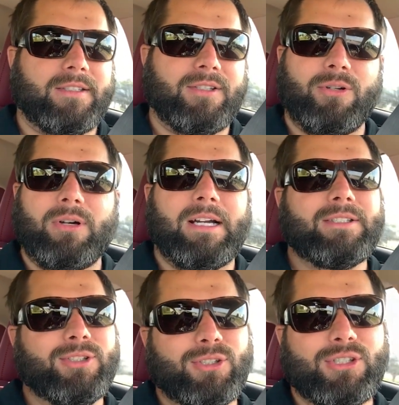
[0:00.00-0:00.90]
So I
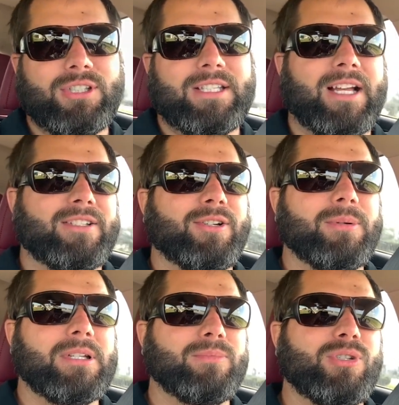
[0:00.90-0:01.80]
took it to the tax
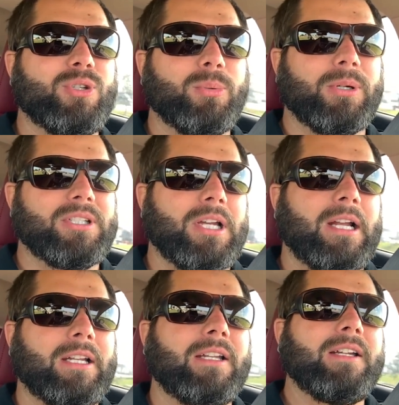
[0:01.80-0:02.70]
service. I'm super
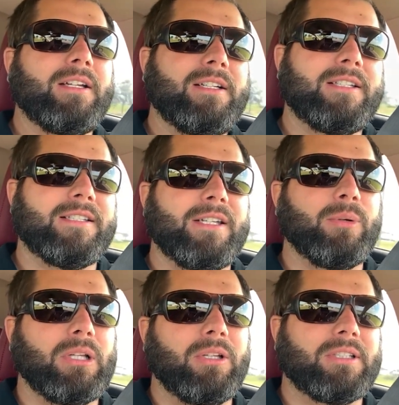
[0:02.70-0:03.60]
excited to see
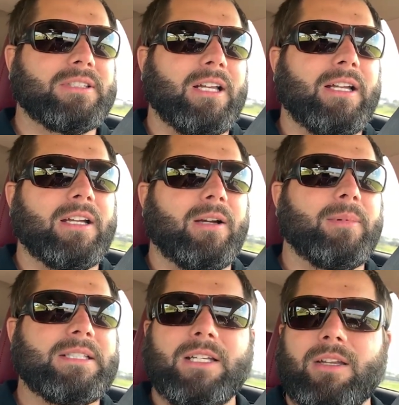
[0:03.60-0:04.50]
what it looks like. I'm
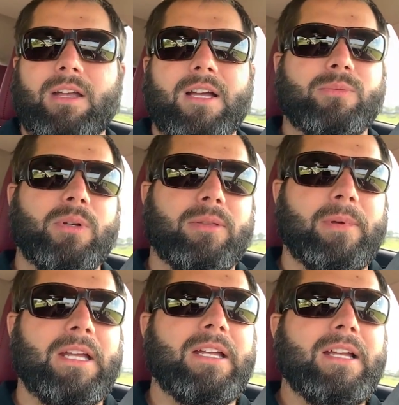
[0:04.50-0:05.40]
going to take you guys with
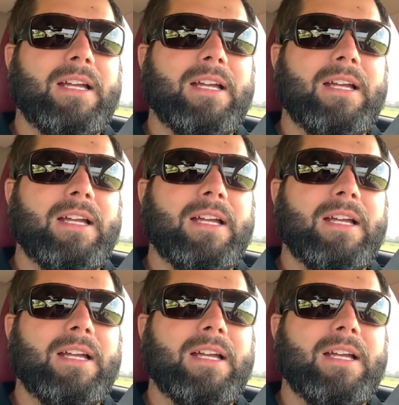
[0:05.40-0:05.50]
me.